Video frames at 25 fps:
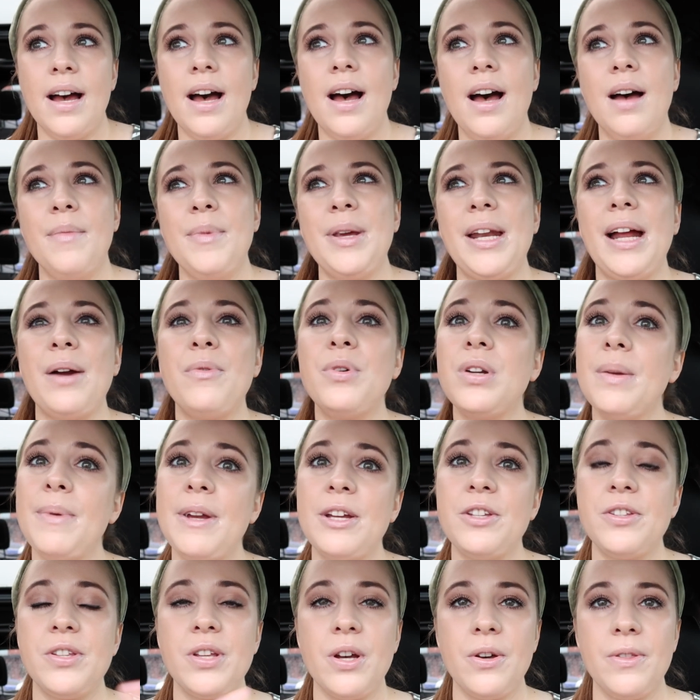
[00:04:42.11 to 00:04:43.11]
And I
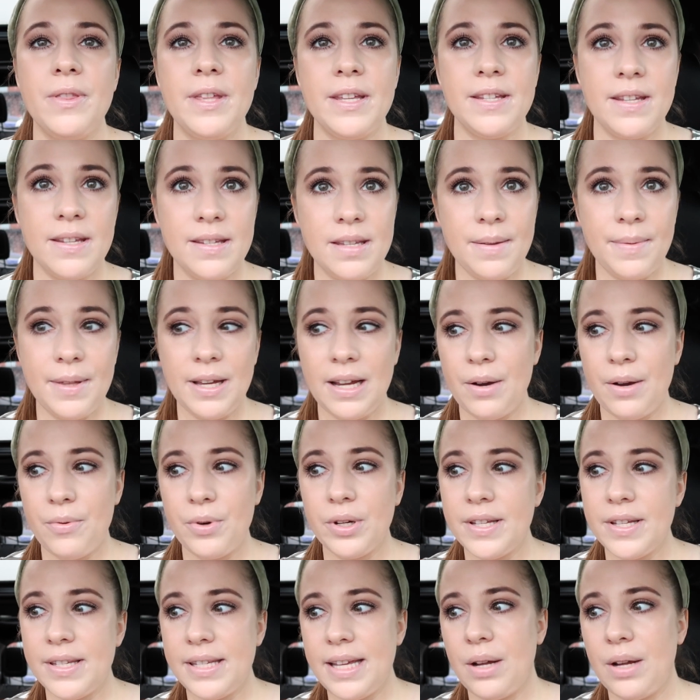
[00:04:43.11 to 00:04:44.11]
want to, so this is something I
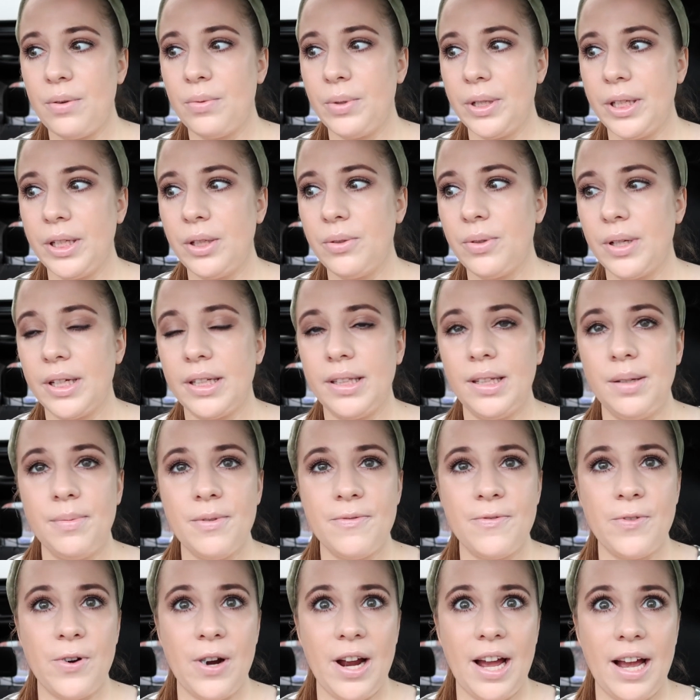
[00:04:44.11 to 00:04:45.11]
want to say really quickly
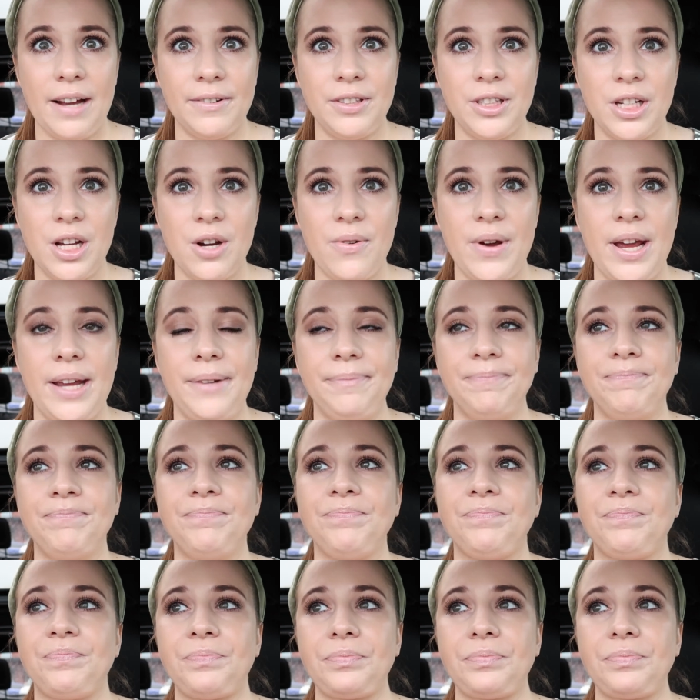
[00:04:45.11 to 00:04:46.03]
before I have to go in.